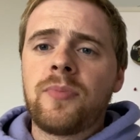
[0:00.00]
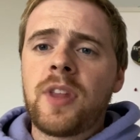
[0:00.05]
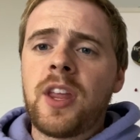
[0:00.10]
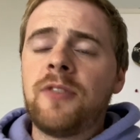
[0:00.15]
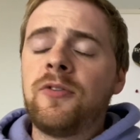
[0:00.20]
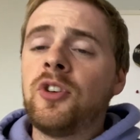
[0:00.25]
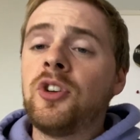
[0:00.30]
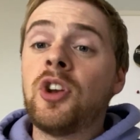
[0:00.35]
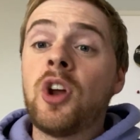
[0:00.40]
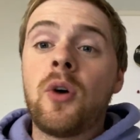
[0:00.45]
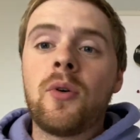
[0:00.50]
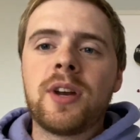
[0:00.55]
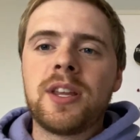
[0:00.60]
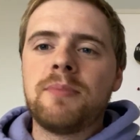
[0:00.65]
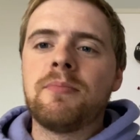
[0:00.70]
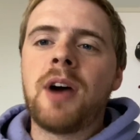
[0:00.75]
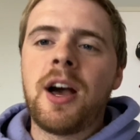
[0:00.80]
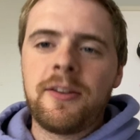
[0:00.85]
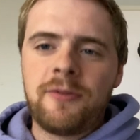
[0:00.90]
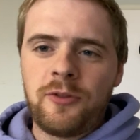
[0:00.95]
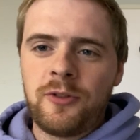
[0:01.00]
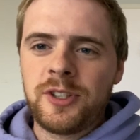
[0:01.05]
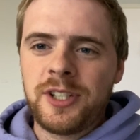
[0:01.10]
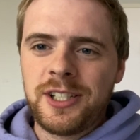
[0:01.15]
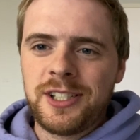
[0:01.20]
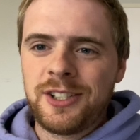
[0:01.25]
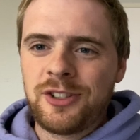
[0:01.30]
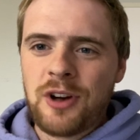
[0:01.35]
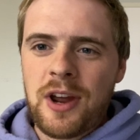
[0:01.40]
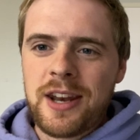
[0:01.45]
If you know any
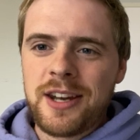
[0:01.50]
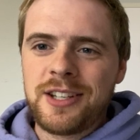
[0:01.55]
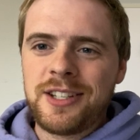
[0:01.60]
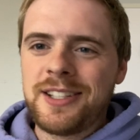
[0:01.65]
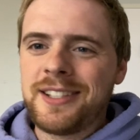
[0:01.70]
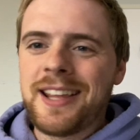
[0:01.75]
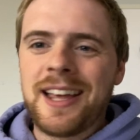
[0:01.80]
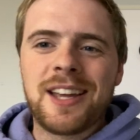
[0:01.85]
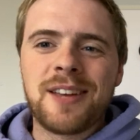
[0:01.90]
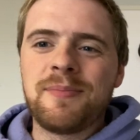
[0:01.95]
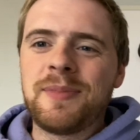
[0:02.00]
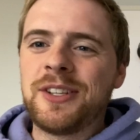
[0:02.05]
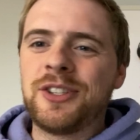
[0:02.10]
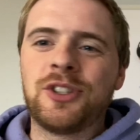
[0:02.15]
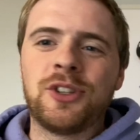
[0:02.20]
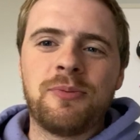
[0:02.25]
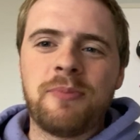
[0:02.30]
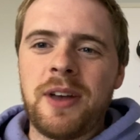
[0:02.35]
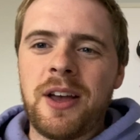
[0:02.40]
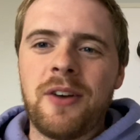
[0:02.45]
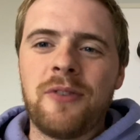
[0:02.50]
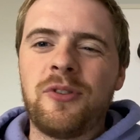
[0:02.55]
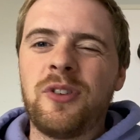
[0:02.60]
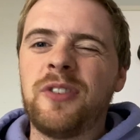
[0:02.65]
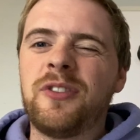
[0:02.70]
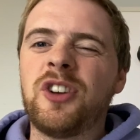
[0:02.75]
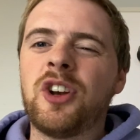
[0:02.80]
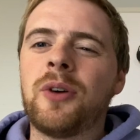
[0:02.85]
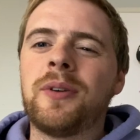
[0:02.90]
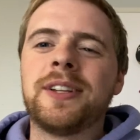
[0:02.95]
mindfulness strategies, that can be super helpful.
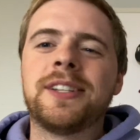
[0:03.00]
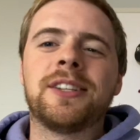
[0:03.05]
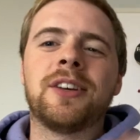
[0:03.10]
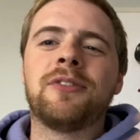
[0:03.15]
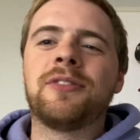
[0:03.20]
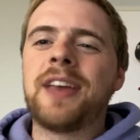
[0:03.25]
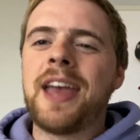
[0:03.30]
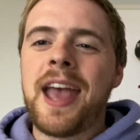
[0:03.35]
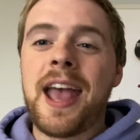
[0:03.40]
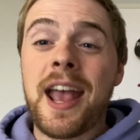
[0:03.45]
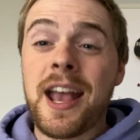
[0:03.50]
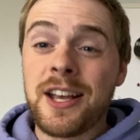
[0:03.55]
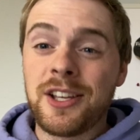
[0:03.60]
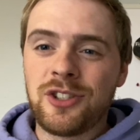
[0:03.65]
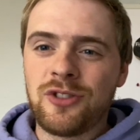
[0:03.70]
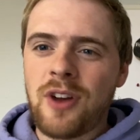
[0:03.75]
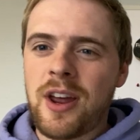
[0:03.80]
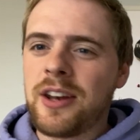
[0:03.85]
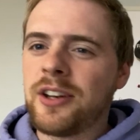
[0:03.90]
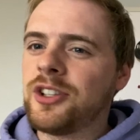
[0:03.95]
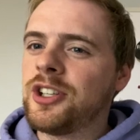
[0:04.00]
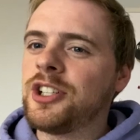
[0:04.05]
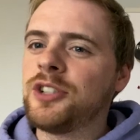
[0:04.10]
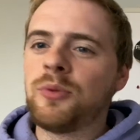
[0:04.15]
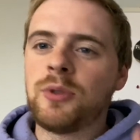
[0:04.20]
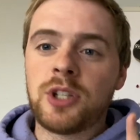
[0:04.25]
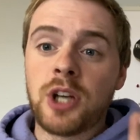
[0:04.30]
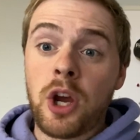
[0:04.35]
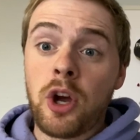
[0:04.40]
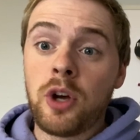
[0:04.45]
If you know any self-care strategies,
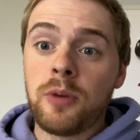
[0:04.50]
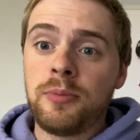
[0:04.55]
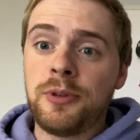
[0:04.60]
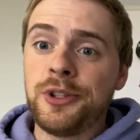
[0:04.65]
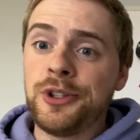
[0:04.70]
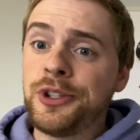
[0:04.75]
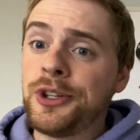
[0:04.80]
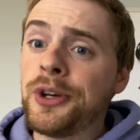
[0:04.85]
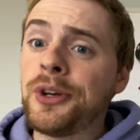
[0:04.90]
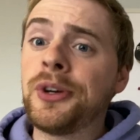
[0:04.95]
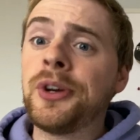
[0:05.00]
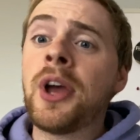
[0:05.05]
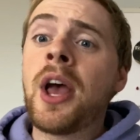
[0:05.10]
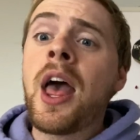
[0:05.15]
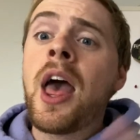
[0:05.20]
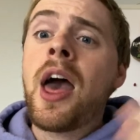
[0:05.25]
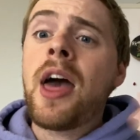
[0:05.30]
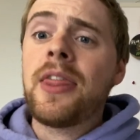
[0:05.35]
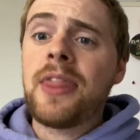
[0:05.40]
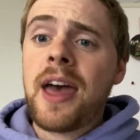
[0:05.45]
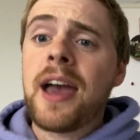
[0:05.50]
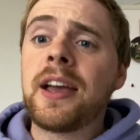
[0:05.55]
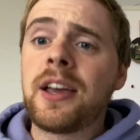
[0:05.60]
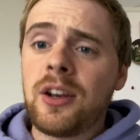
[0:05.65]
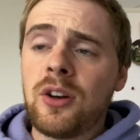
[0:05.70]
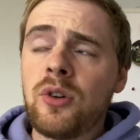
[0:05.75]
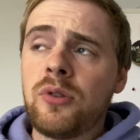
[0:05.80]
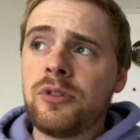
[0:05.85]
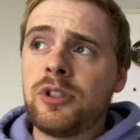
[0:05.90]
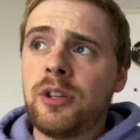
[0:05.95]
which I hope you do, that
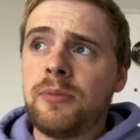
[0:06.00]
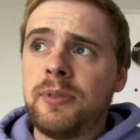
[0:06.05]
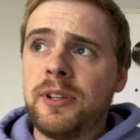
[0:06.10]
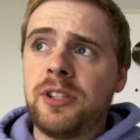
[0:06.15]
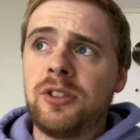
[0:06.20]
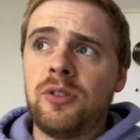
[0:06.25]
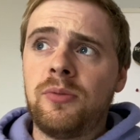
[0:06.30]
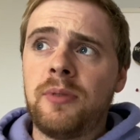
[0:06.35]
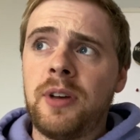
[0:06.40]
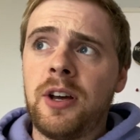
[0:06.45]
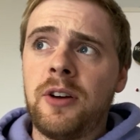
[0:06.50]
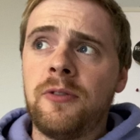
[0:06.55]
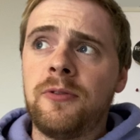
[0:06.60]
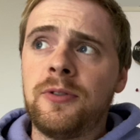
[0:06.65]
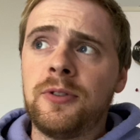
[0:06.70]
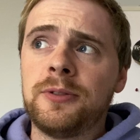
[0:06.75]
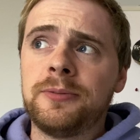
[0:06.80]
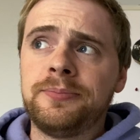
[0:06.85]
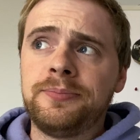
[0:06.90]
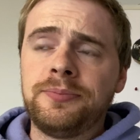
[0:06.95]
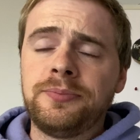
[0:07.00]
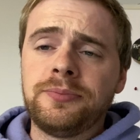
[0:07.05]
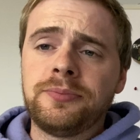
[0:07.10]
can also be super helpful.